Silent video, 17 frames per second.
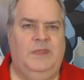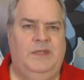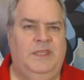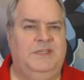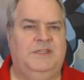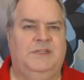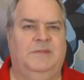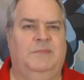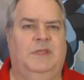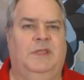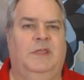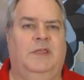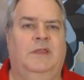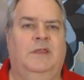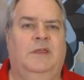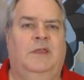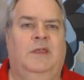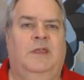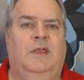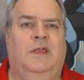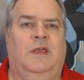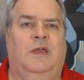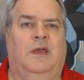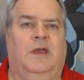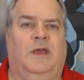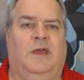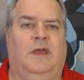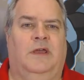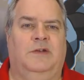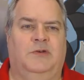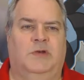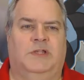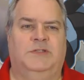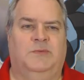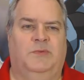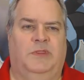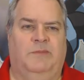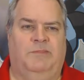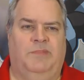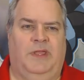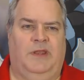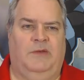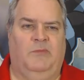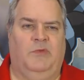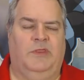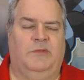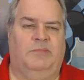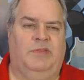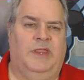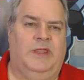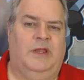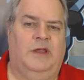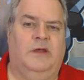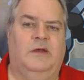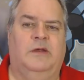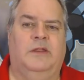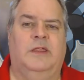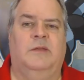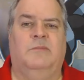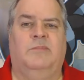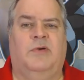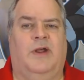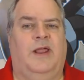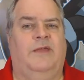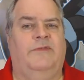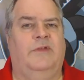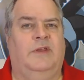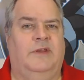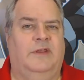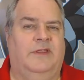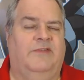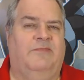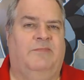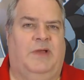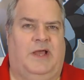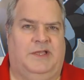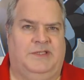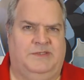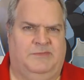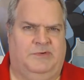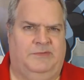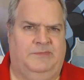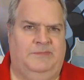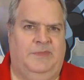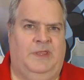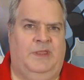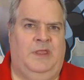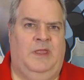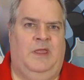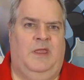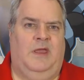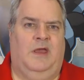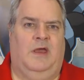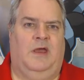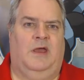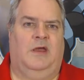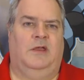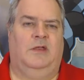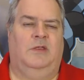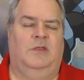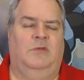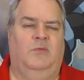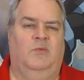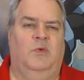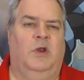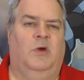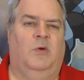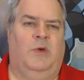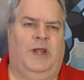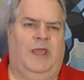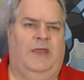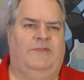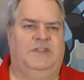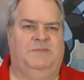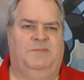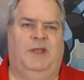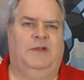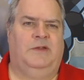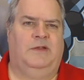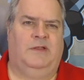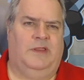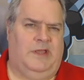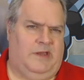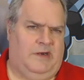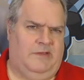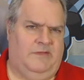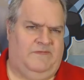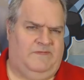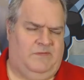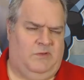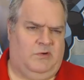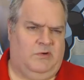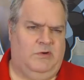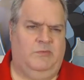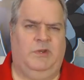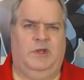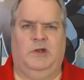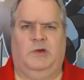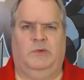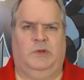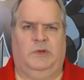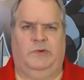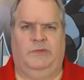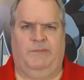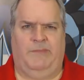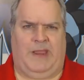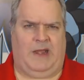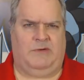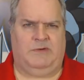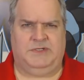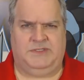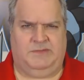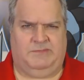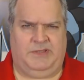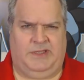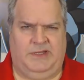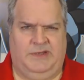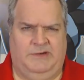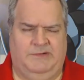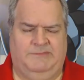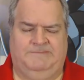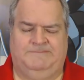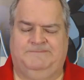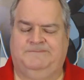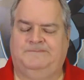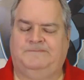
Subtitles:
needs to be addressed with a player in private if possible. We don't want to have a spectacle out on the floor. We don't want to embarrass the player.